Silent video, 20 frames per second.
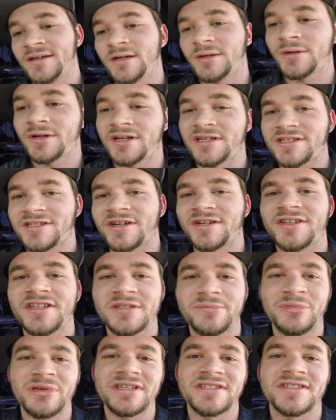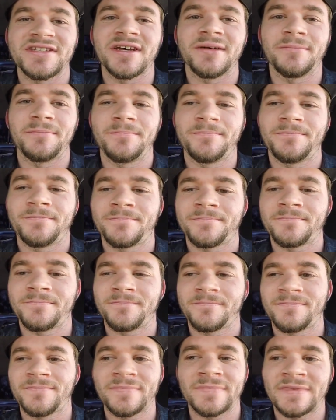We're gonna start this beast up.
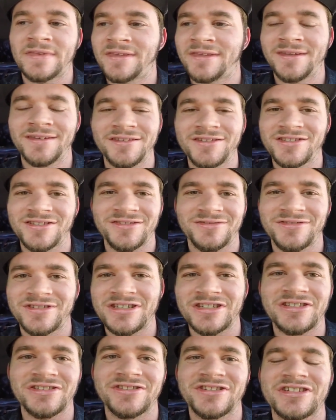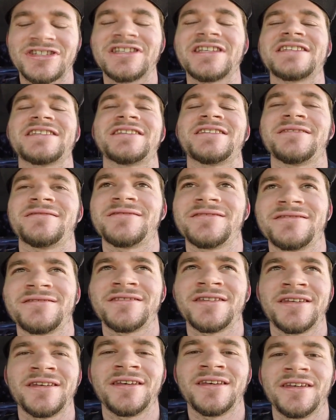Just listen.
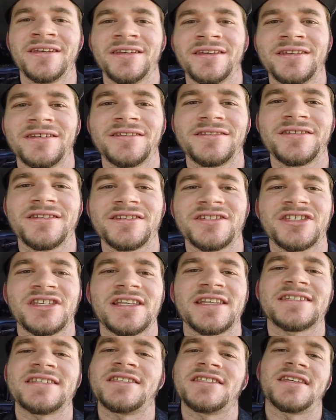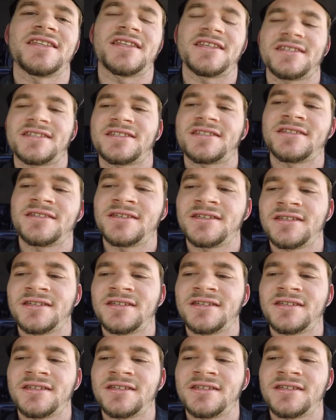Just listen to this.